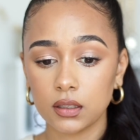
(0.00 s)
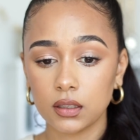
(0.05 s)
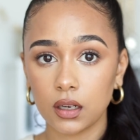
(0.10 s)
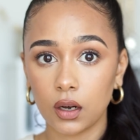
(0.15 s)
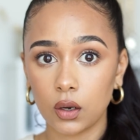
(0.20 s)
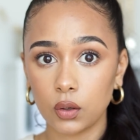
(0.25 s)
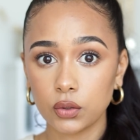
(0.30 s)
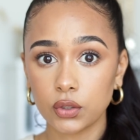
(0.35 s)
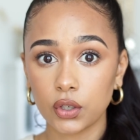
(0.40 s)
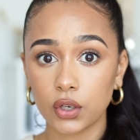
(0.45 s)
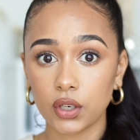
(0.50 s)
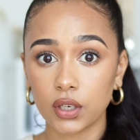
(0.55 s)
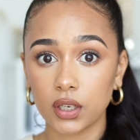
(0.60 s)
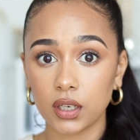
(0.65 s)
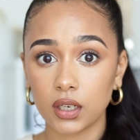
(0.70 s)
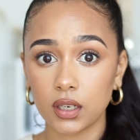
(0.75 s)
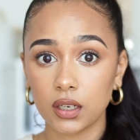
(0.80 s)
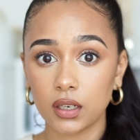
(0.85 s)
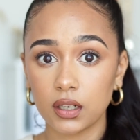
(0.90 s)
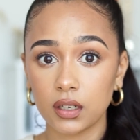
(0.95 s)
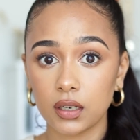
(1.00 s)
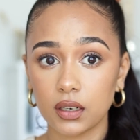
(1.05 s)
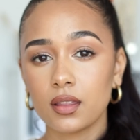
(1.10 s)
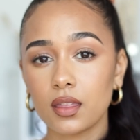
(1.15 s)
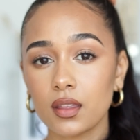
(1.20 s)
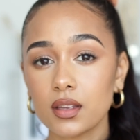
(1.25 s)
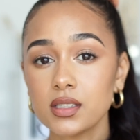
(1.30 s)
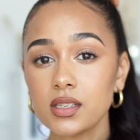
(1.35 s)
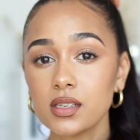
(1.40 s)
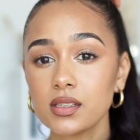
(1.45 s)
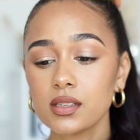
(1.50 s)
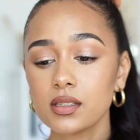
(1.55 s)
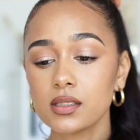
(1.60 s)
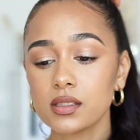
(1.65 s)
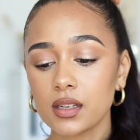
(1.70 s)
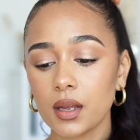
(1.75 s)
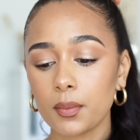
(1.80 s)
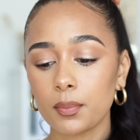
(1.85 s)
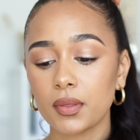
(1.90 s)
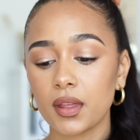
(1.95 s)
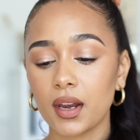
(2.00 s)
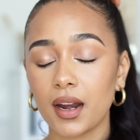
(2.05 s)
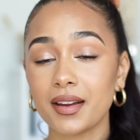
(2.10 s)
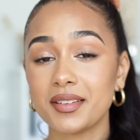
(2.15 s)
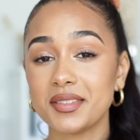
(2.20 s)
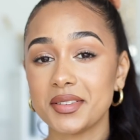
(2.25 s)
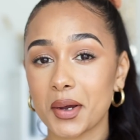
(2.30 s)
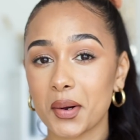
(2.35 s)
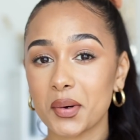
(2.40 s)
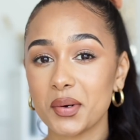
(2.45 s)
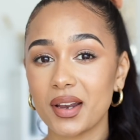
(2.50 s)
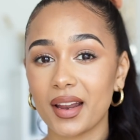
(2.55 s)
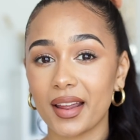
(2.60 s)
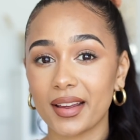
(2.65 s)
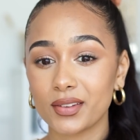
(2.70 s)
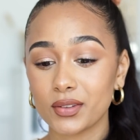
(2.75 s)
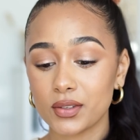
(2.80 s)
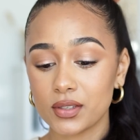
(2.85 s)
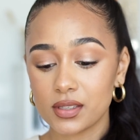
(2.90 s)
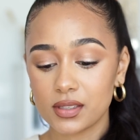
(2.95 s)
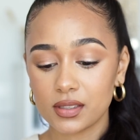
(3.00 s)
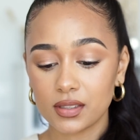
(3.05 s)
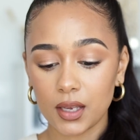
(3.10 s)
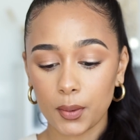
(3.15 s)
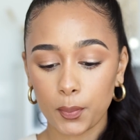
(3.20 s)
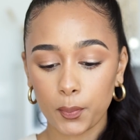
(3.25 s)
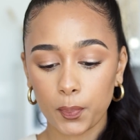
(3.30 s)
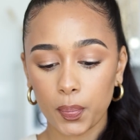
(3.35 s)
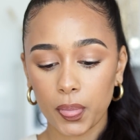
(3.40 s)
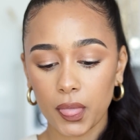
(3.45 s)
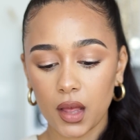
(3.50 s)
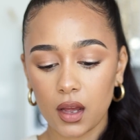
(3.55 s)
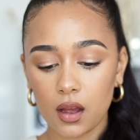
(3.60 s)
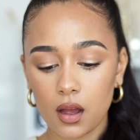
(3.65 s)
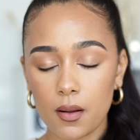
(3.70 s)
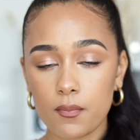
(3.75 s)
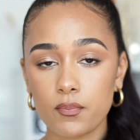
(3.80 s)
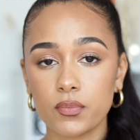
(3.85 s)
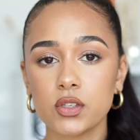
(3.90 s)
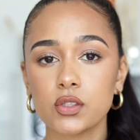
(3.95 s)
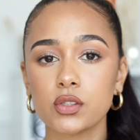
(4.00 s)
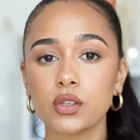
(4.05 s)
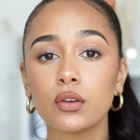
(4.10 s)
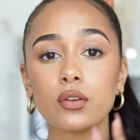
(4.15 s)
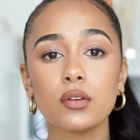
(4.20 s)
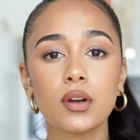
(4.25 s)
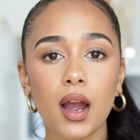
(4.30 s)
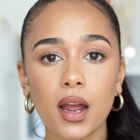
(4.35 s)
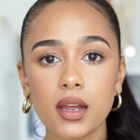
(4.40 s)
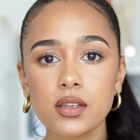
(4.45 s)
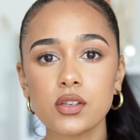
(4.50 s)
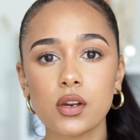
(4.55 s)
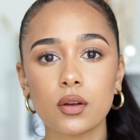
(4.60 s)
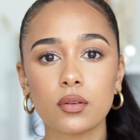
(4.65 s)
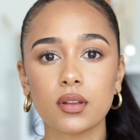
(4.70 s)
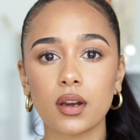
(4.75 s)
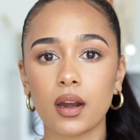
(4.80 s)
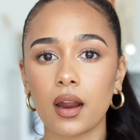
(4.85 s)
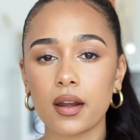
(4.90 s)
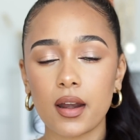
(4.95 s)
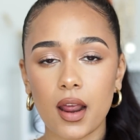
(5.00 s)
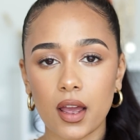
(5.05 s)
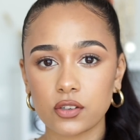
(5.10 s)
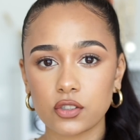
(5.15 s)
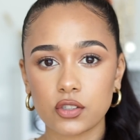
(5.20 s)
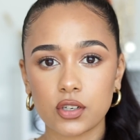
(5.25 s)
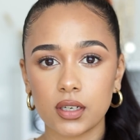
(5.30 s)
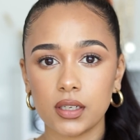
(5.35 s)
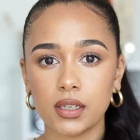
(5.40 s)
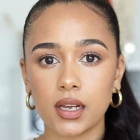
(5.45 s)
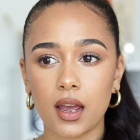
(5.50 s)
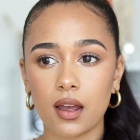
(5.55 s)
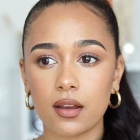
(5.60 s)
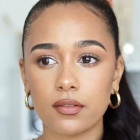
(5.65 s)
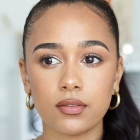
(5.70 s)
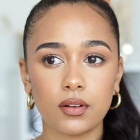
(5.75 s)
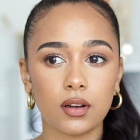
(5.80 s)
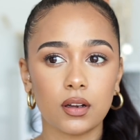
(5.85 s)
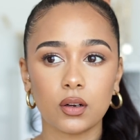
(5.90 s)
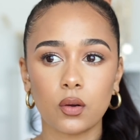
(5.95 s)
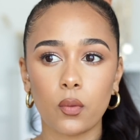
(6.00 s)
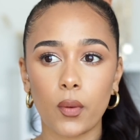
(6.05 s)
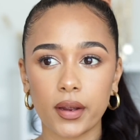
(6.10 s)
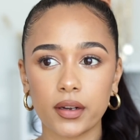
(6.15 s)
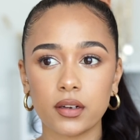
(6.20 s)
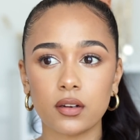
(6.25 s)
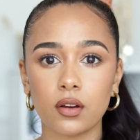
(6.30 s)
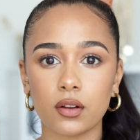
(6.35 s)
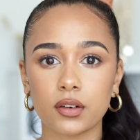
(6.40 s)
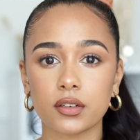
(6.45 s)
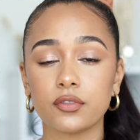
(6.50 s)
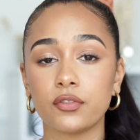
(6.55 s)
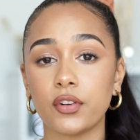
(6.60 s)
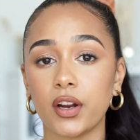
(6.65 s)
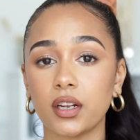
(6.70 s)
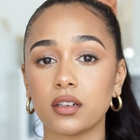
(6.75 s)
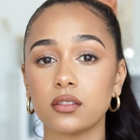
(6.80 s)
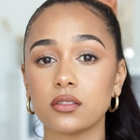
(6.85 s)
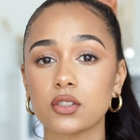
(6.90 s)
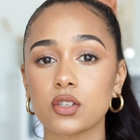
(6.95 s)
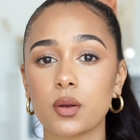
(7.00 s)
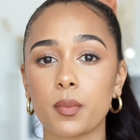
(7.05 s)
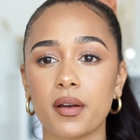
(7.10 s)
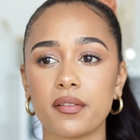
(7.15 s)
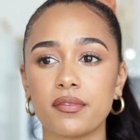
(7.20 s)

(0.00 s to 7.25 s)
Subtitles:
Hold on. This is a step that I don't like to skip. So you guys know that I naturally have quite a lot of freckles on my